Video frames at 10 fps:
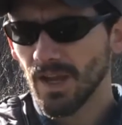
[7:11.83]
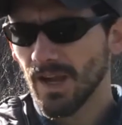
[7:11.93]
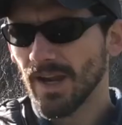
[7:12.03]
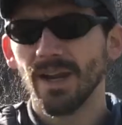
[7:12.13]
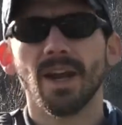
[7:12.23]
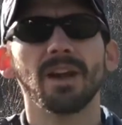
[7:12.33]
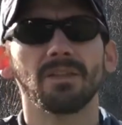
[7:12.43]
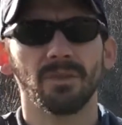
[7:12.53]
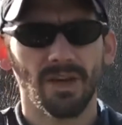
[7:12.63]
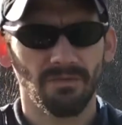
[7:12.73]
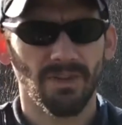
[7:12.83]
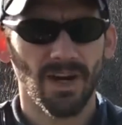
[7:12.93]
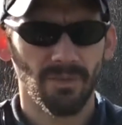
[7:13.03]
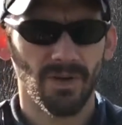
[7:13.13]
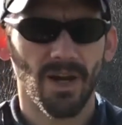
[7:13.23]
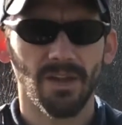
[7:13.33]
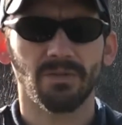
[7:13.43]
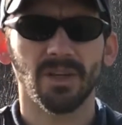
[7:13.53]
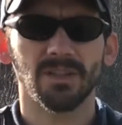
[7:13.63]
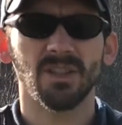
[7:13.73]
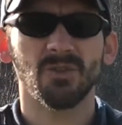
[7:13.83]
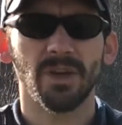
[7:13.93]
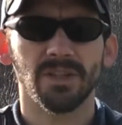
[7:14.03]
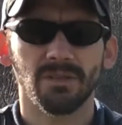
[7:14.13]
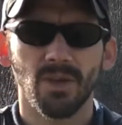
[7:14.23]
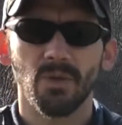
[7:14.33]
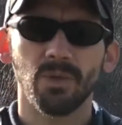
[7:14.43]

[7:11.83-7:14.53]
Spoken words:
high threat environment or high threat situation.